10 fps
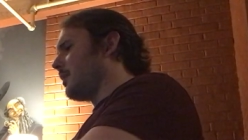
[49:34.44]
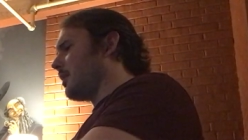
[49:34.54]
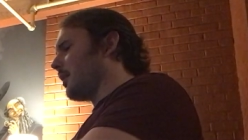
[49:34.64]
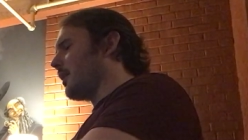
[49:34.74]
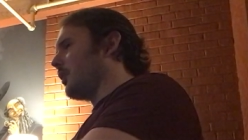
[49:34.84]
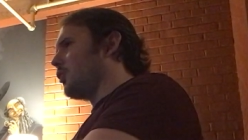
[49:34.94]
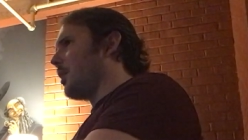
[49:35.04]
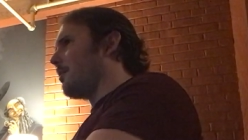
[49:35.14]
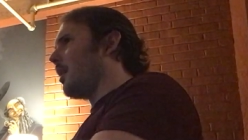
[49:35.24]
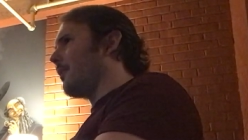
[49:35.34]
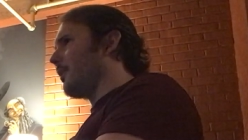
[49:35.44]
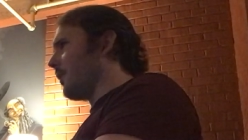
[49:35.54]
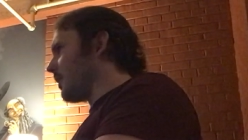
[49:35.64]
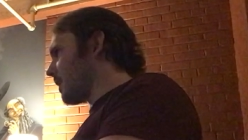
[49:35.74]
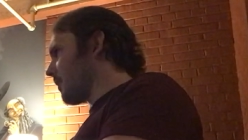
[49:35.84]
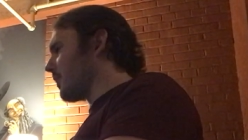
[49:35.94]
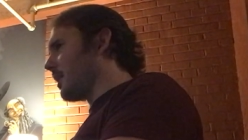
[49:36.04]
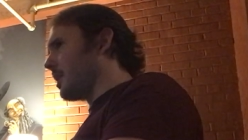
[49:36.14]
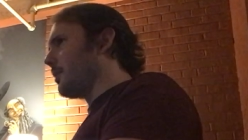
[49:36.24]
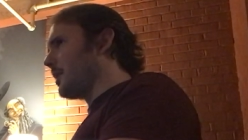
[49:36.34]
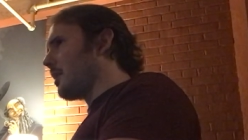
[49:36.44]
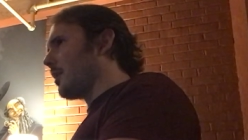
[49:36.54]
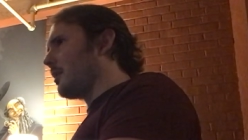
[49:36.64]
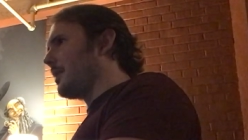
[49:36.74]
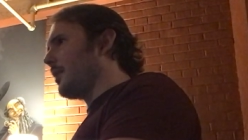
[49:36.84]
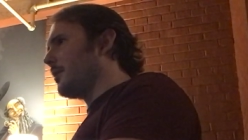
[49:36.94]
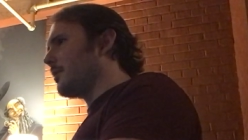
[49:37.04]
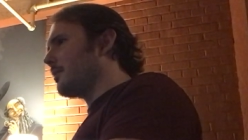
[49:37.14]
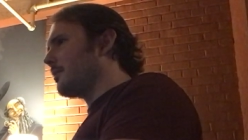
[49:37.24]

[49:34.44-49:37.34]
to kind of jump off of those other things that we talked about.